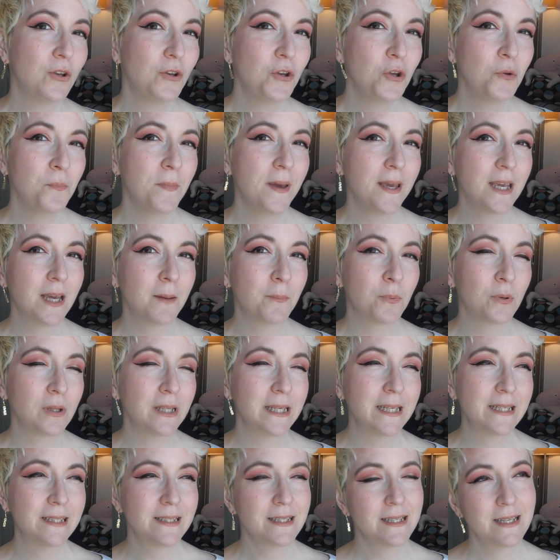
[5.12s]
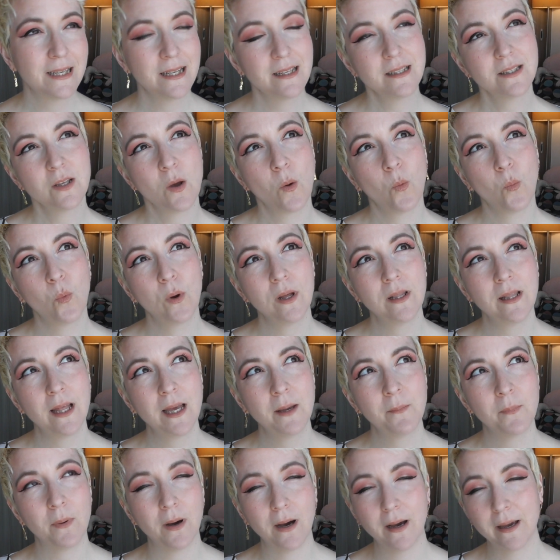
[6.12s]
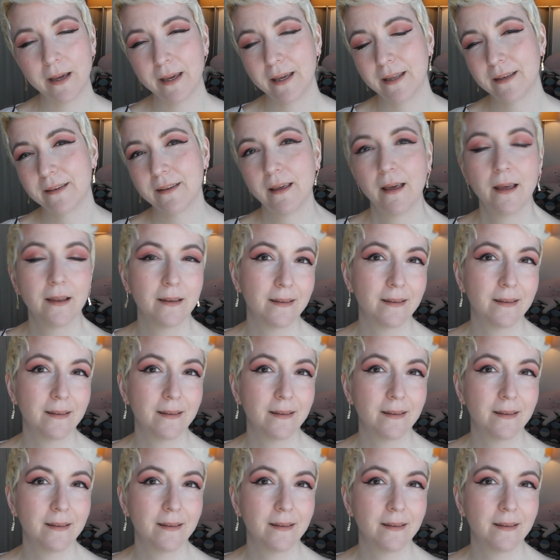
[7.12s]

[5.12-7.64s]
new makeup releases. Will I buy it?